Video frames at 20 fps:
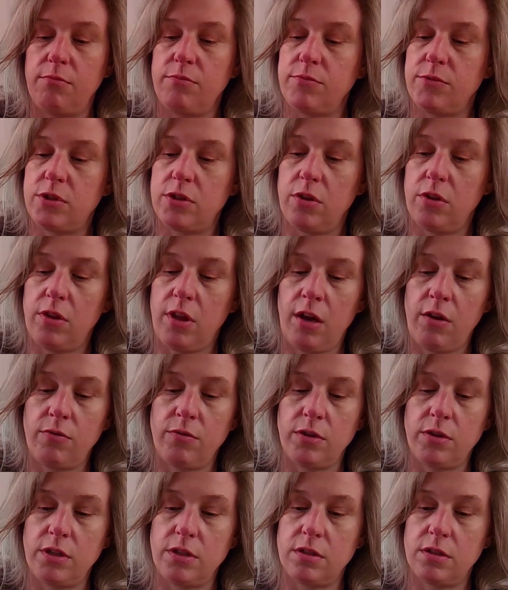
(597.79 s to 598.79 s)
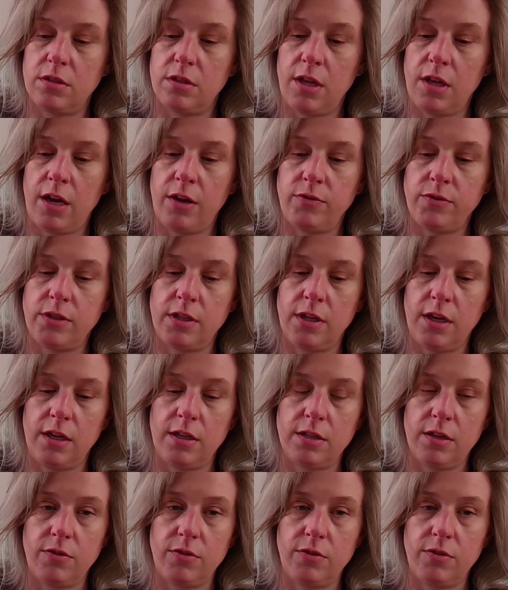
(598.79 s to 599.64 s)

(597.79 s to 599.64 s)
so that was nice.